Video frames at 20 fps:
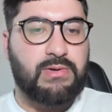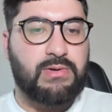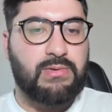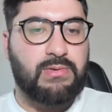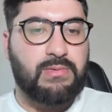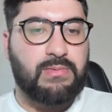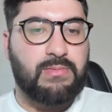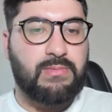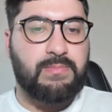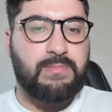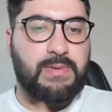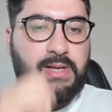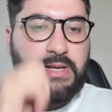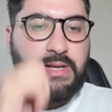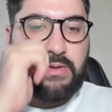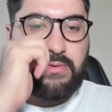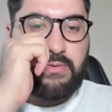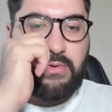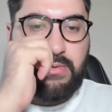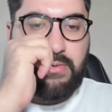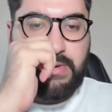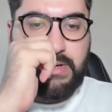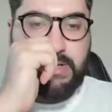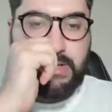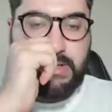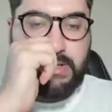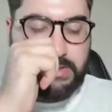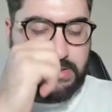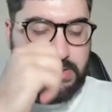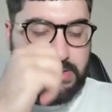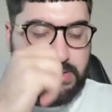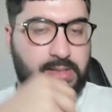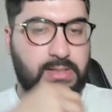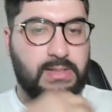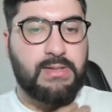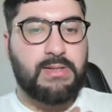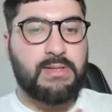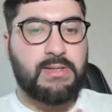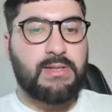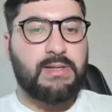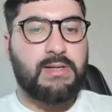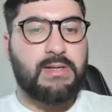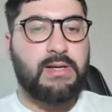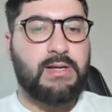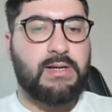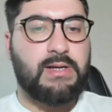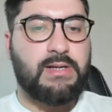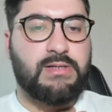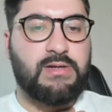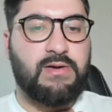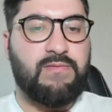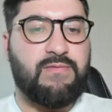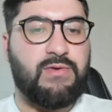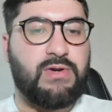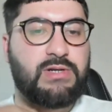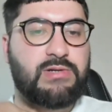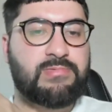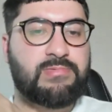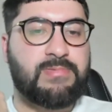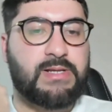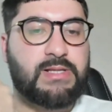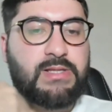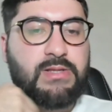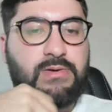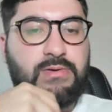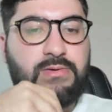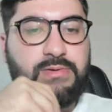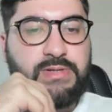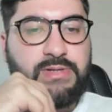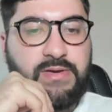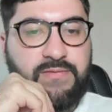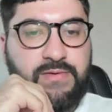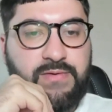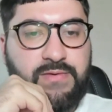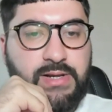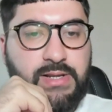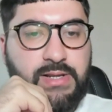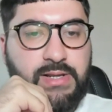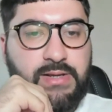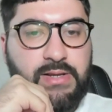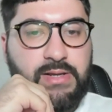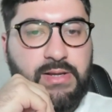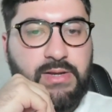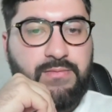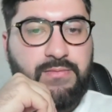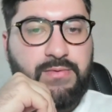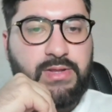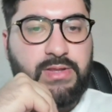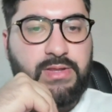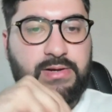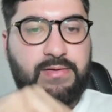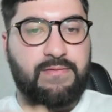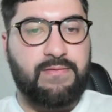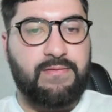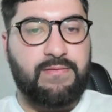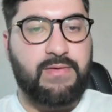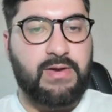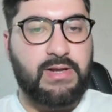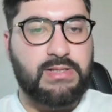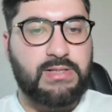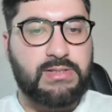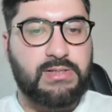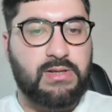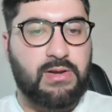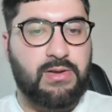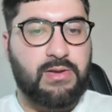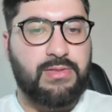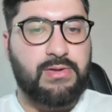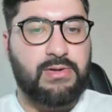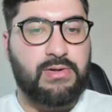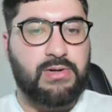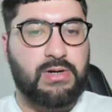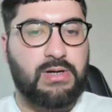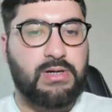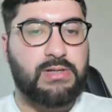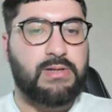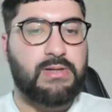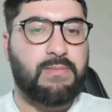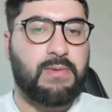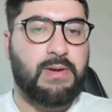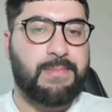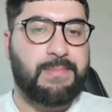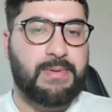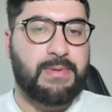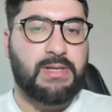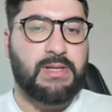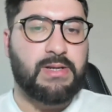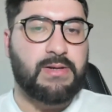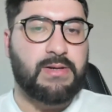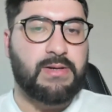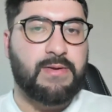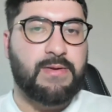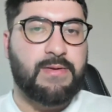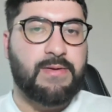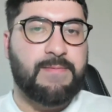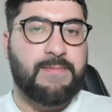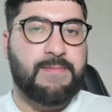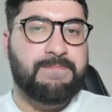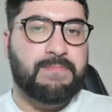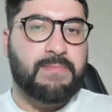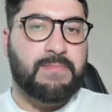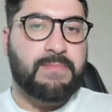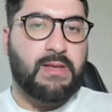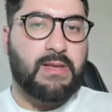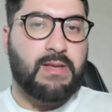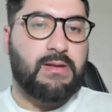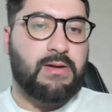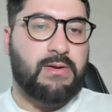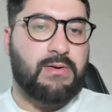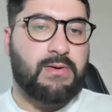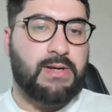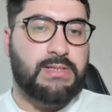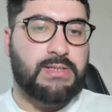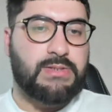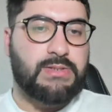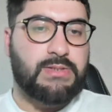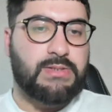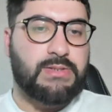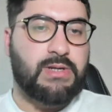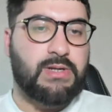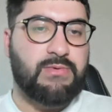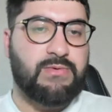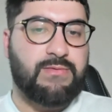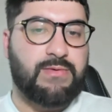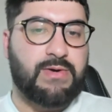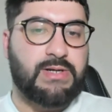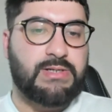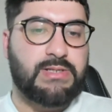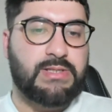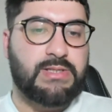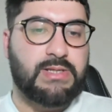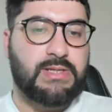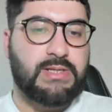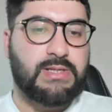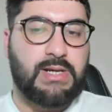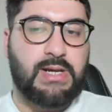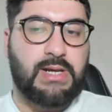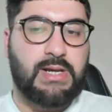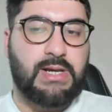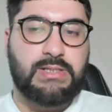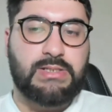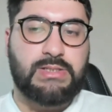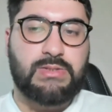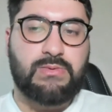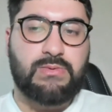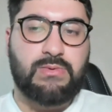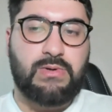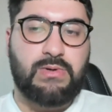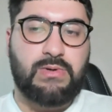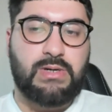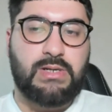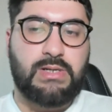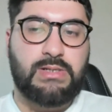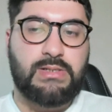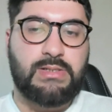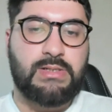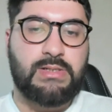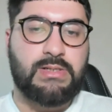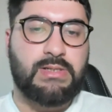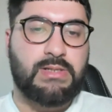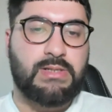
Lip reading: to beat Roman Dolidze. Tough one to pick though, definitely one of the tougher fights on the card in my opinion. All right, so we're gonna move on to the next one.